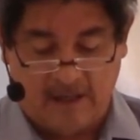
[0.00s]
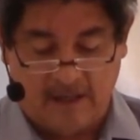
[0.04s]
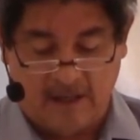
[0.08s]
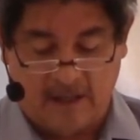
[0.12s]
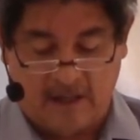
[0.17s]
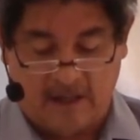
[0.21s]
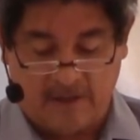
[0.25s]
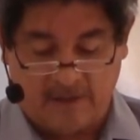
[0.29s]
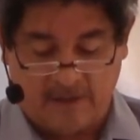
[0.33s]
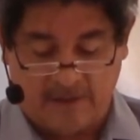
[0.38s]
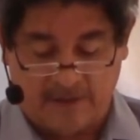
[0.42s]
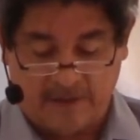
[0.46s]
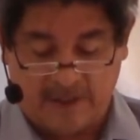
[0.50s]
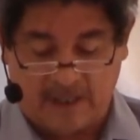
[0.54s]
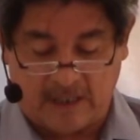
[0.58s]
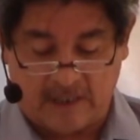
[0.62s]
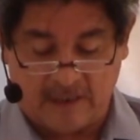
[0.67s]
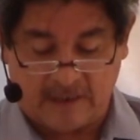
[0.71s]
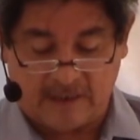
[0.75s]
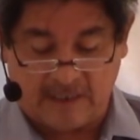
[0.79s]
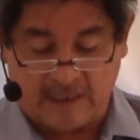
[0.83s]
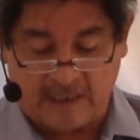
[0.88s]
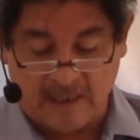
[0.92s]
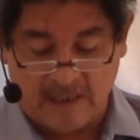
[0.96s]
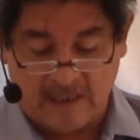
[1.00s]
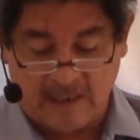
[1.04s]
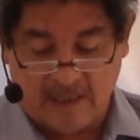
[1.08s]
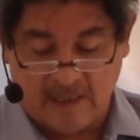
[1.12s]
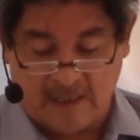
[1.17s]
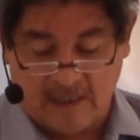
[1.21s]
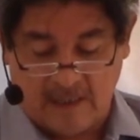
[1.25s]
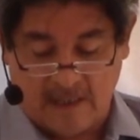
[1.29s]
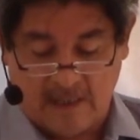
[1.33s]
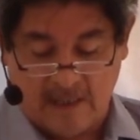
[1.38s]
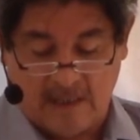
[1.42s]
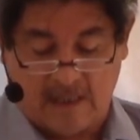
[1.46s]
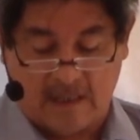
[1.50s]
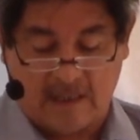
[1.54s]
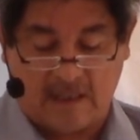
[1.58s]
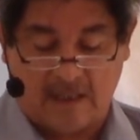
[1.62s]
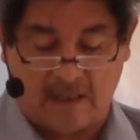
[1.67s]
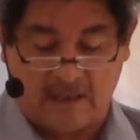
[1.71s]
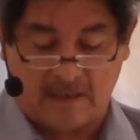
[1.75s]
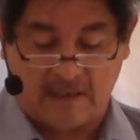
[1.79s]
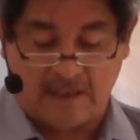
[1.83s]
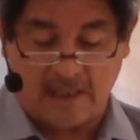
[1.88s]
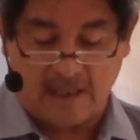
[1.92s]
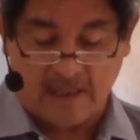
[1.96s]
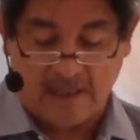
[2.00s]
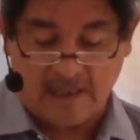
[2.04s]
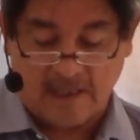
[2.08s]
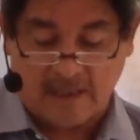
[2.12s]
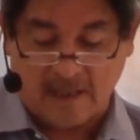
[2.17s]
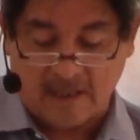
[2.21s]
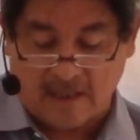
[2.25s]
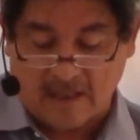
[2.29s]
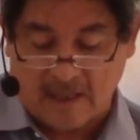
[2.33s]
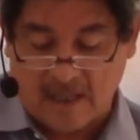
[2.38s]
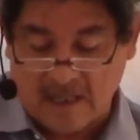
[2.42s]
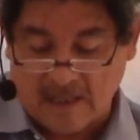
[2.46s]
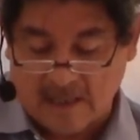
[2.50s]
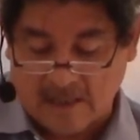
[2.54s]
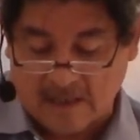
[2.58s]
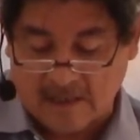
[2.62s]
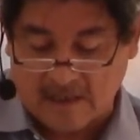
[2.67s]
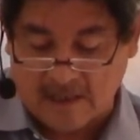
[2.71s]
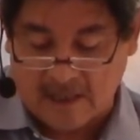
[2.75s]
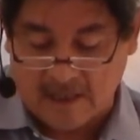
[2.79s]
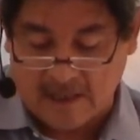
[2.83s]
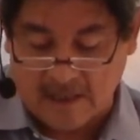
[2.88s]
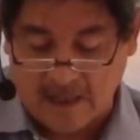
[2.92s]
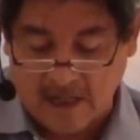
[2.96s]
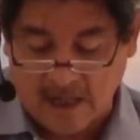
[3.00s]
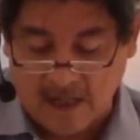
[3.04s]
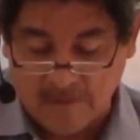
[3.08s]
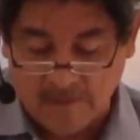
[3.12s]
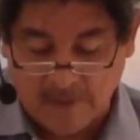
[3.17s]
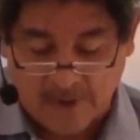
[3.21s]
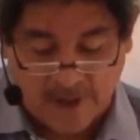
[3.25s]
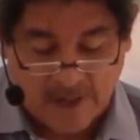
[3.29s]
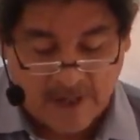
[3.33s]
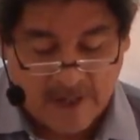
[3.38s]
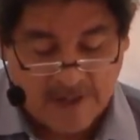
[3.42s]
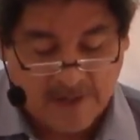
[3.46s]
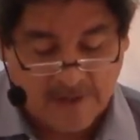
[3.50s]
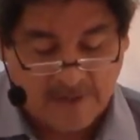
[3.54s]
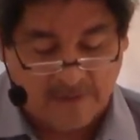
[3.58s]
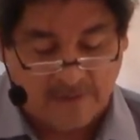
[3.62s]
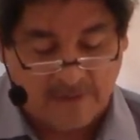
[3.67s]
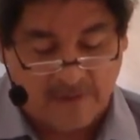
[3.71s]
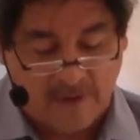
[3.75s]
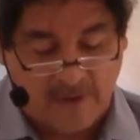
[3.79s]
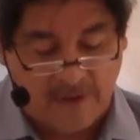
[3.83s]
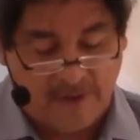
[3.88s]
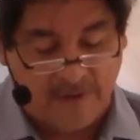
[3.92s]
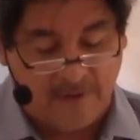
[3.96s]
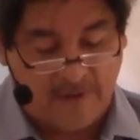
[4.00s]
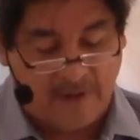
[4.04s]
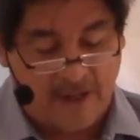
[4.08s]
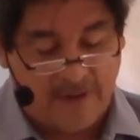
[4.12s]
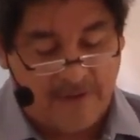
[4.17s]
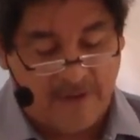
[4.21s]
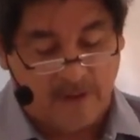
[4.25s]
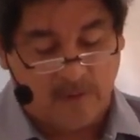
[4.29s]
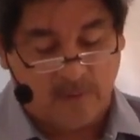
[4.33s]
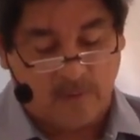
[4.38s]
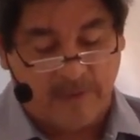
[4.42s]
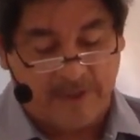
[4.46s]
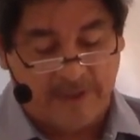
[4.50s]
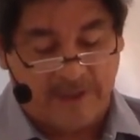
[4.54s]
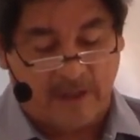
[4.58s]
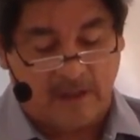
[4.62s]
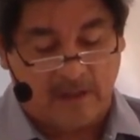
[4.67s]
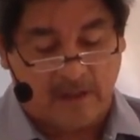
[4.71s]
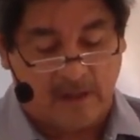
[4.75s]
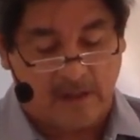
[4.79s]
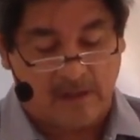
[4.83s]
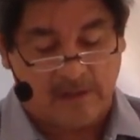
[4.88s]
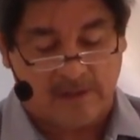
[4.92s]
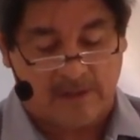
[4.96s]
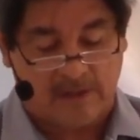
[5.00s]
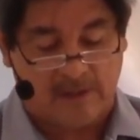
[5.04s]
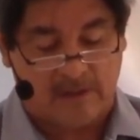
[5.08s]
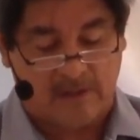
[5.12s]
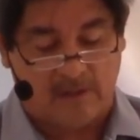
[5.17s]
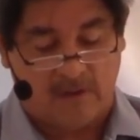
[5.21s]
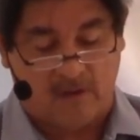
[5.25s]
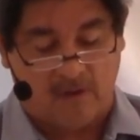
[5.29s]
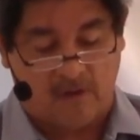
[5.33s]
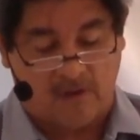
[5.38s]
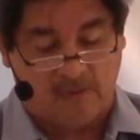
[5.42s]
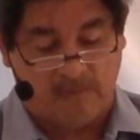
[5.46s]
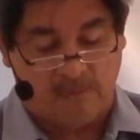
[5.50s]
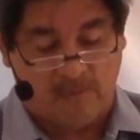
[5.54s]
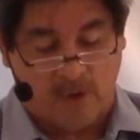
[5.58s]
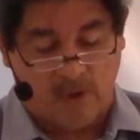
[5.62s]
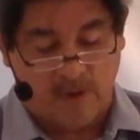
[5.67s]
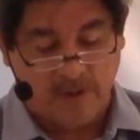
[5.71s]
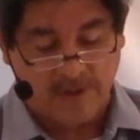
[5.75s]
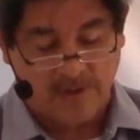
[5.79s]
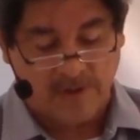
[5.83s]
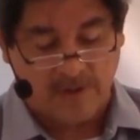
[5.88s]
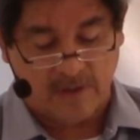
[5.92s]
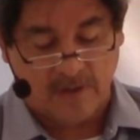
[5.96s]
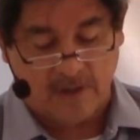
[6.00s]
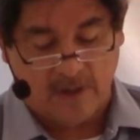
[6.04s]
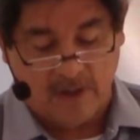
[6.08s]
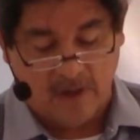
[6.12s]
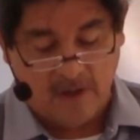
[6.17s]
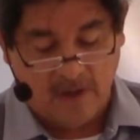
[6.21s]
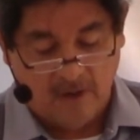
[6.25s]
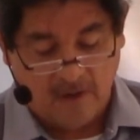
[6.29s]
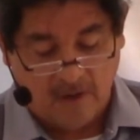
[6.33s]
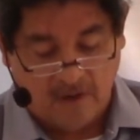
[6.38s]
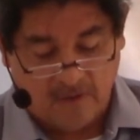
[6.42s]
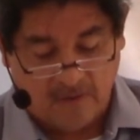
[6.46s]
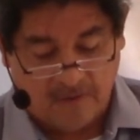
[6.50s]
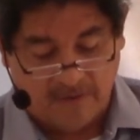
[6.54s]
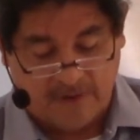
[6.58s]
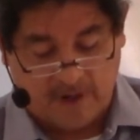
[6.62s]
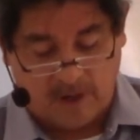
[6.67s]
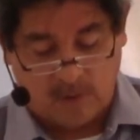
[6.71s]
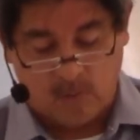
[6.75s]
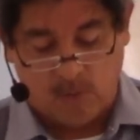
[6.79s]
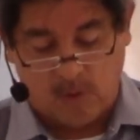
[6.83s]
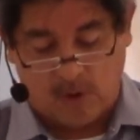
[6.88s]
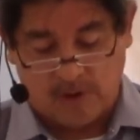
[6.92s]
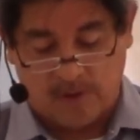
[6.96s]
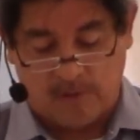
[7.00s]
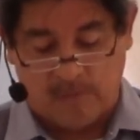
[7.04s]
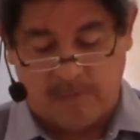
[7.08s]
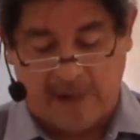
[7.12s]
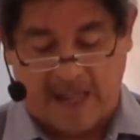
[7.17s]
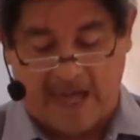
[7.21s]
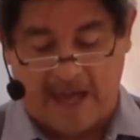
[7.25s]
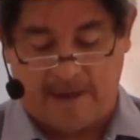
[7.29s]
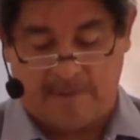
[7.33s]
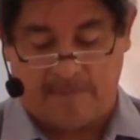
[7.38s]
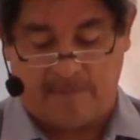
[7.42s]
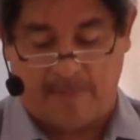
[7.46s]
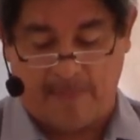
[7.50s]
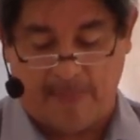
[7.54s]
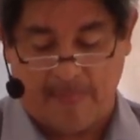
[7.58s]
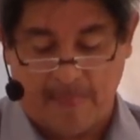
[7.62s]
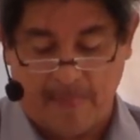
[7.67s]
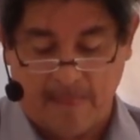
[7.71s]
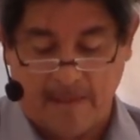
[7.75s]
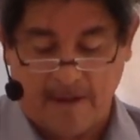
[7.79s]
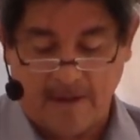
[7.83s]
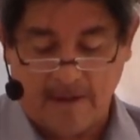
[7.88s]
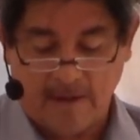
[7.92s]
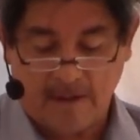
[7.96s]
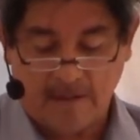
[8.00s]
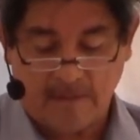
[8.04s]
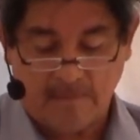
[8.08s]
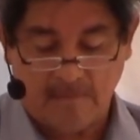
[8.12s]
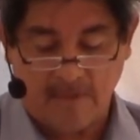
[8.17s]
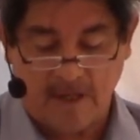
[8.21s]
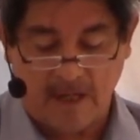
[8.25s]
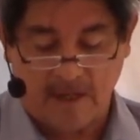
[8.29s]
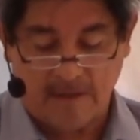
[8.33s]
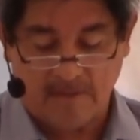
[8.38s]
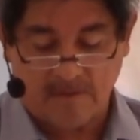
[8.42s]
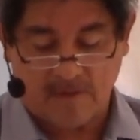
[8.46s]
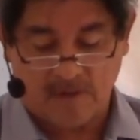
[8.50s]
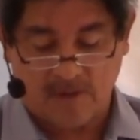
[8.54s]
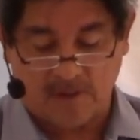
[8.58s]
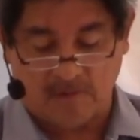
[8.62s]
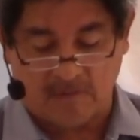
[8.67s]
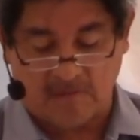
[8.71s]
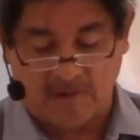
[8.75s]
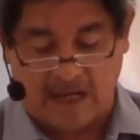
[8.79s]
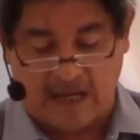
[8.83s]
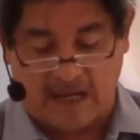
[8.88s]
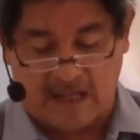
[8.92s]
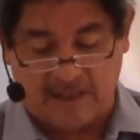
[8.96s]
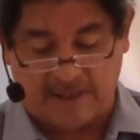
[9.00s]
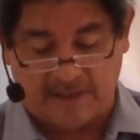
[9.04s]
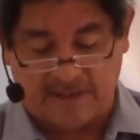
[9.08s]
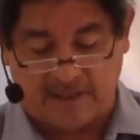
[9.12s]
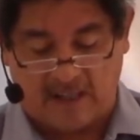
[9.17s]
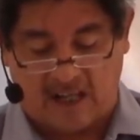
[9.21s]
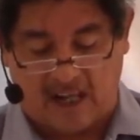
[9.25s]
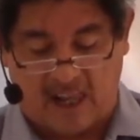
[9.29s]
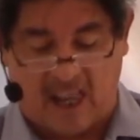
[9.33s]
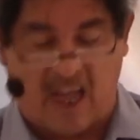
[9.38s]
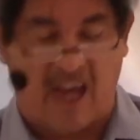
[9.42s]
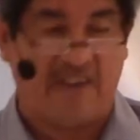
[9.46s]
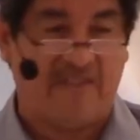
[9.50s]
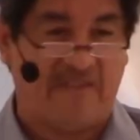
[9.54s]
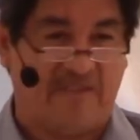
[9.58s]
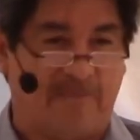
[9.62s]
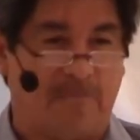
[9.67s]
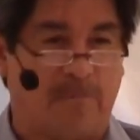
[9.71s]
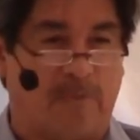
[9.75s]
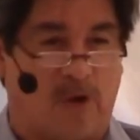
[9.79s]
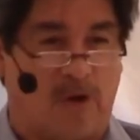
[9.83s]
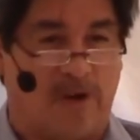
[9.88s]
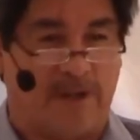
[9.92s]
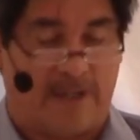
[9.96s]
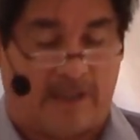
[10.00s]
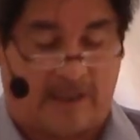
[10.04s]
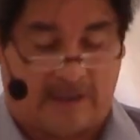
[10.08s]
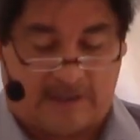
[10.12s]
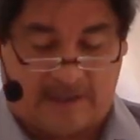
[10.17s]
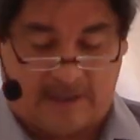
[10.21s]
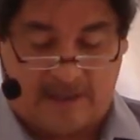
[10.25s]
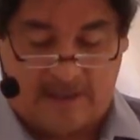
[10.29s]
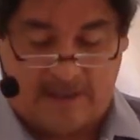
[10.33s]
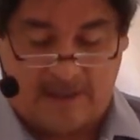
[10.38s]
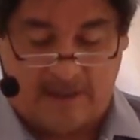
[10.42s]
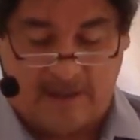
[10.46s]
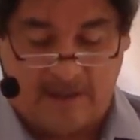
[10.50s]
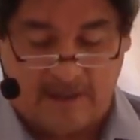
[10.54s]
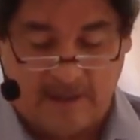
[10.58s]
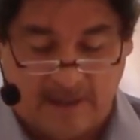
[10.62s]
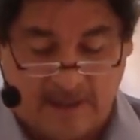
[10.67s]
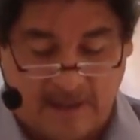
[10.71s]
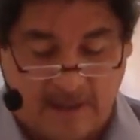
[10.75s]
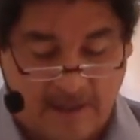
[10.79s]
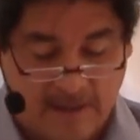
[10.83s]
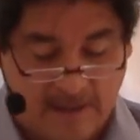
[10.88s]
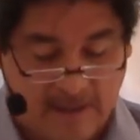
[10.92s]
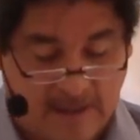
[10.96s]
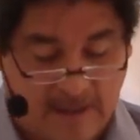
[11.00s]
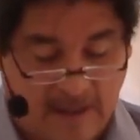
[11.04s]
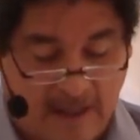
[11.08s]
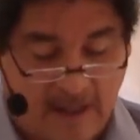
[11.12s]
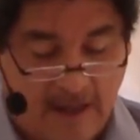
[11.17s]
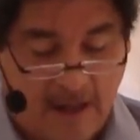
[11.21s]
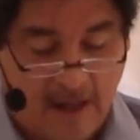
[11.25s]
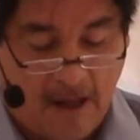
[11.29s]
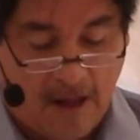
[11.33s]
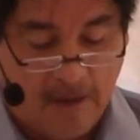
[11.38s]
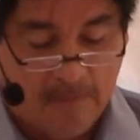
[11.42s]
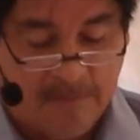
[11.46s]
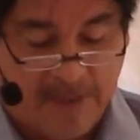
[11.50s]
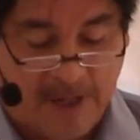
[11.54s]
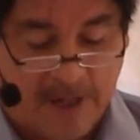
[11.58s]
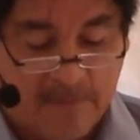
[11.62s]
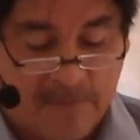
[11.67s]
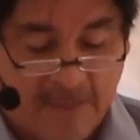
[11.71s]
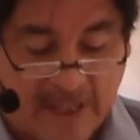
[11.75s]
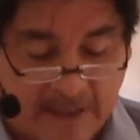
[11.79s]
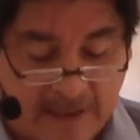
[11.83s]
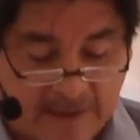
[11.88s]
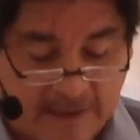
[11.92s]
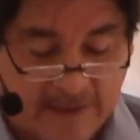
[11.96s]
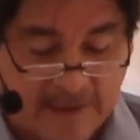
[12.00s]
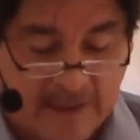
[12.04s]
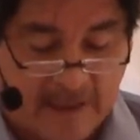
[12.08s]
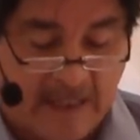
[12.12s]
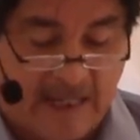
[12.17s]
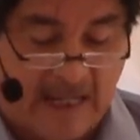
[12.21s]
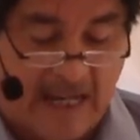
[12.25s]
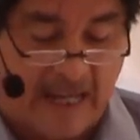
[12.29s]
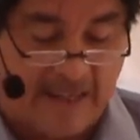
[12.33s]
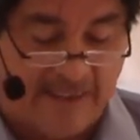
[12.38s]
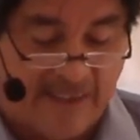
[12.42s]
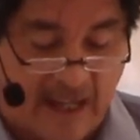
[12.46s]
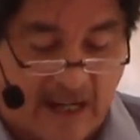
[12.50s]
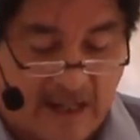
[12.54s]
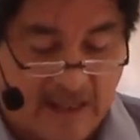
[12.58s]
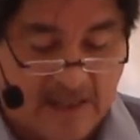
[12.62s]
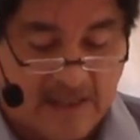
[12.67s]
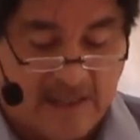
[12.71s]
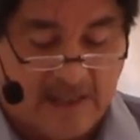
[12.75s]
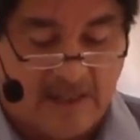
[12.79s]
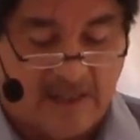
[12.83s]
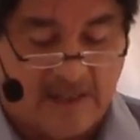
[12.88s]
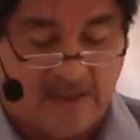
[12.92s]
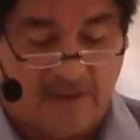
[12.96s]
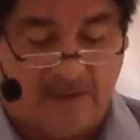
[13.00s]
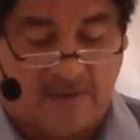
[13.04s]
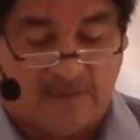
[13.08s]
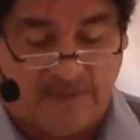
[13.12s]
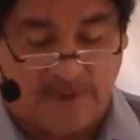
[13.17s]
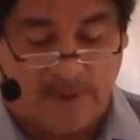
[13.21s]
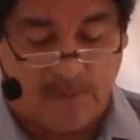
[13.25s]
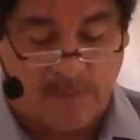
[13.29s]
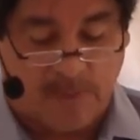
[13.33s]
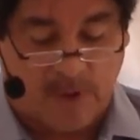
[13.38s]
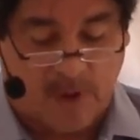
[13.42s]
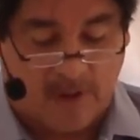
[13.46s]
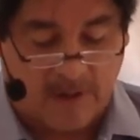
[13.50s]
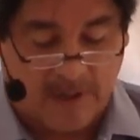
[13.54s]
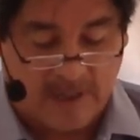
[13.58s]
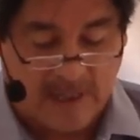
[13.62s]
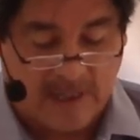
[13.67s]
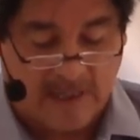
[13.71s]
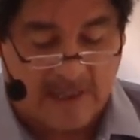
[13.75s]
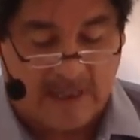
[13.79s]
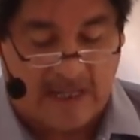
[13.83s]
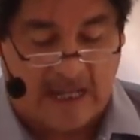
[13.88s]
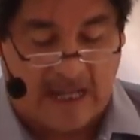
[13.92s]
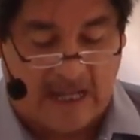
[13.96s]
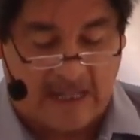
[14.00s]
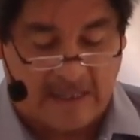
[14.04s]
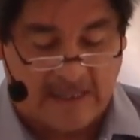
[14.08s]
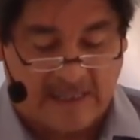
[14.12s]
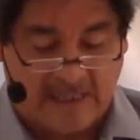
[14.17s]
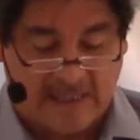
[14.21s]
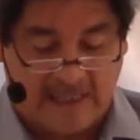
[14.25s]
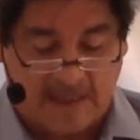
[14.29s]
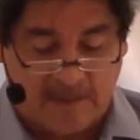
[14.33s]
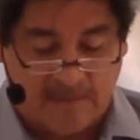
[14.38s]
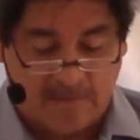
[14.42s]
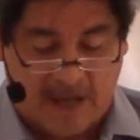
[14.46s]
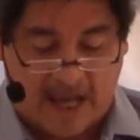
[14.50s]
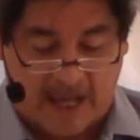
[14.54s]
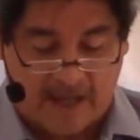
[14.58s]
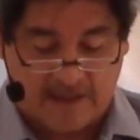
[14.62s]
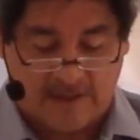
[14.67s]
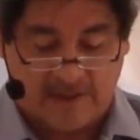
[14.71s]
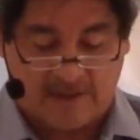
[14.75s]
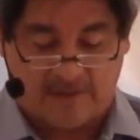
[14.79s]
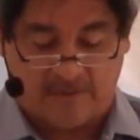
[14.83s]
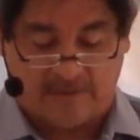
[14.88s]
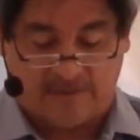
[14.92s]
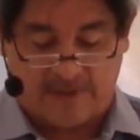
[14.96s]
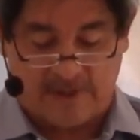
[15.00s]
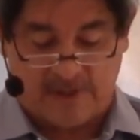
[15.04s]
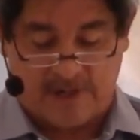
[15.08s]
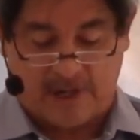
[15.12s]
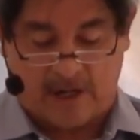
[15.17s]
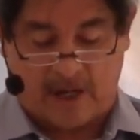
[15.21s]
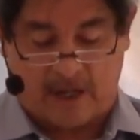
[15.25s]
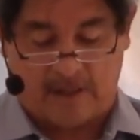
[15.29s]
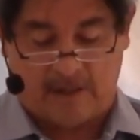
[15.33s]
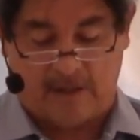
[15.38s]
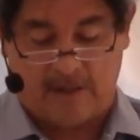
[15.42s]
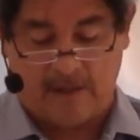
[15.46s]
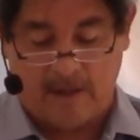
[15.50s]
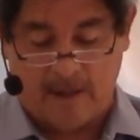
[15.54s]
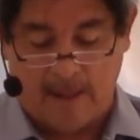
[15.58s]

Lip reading: Another characteristic is the elaboration together with the girls or boys of a work plan, some call it a life project. Okay. Permanent analysis of the progress and setbacks of the child.